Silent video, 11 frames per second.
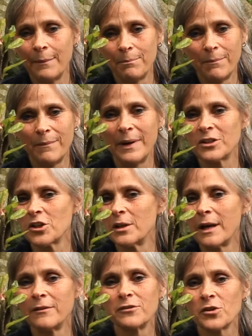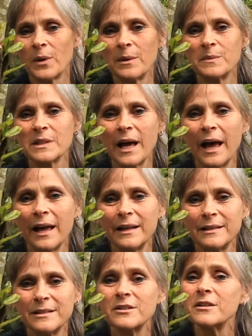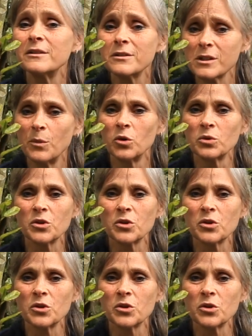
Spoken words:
and much loved shrubs and small